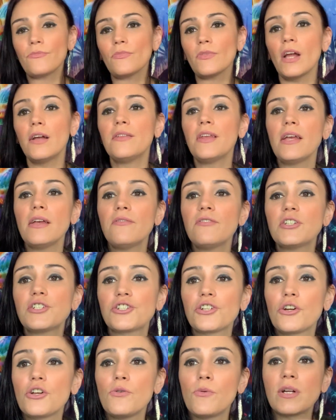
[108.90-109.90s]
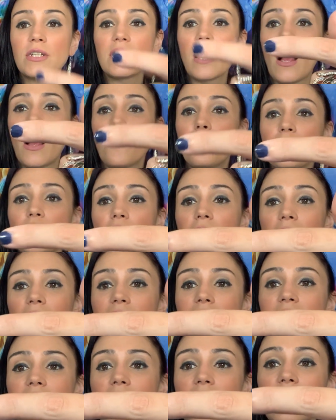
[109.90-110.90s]
And they even show you on top, look,
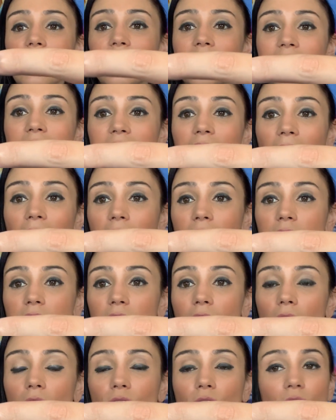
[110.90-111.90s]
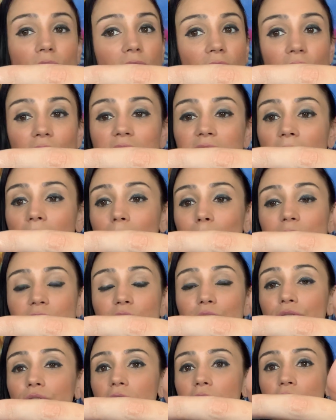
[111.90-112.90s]
it's the exact color. There is
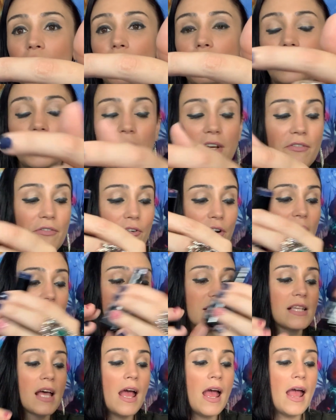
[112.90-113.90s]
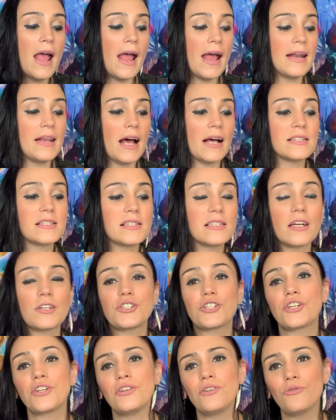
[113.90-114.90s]
absolutely no difference. It has such
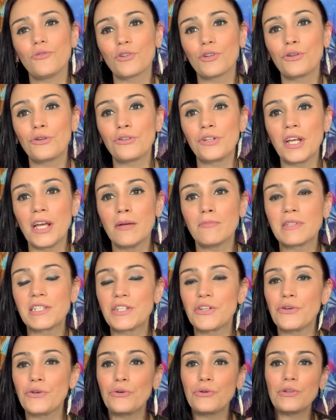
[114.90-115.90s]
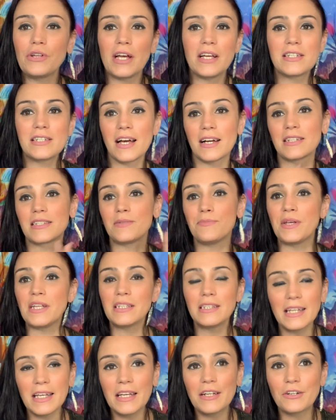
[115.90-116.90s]
cute little names too, like Text Me
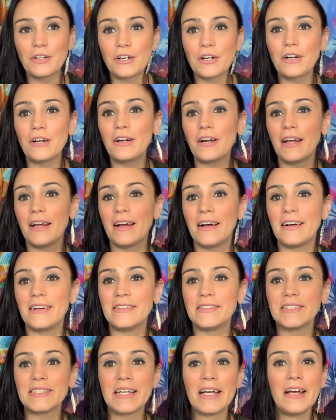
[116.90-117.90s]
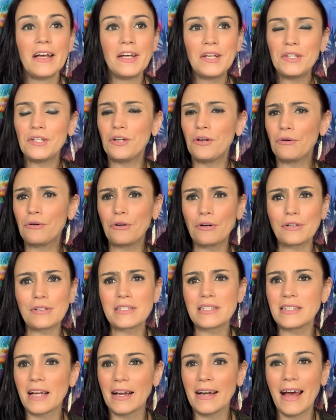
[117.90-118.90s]
Later and, you know, Girls
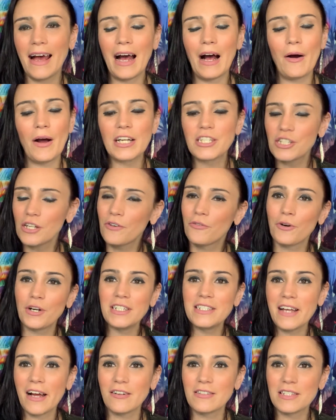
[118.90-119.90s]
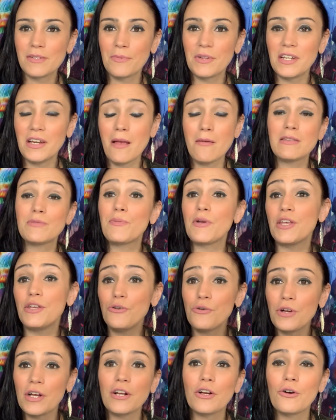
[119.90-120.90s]
Night Out. I should have written down some of the names, but
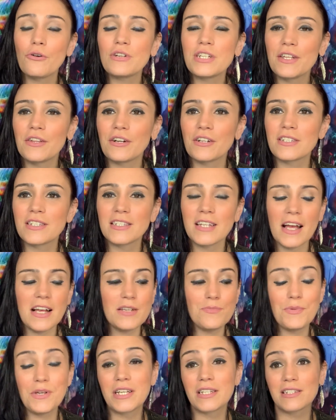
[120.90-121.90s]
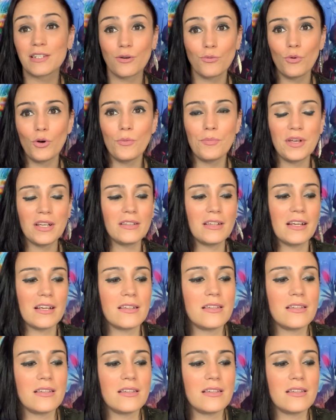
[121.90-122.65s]
you can go to their site because there will be a link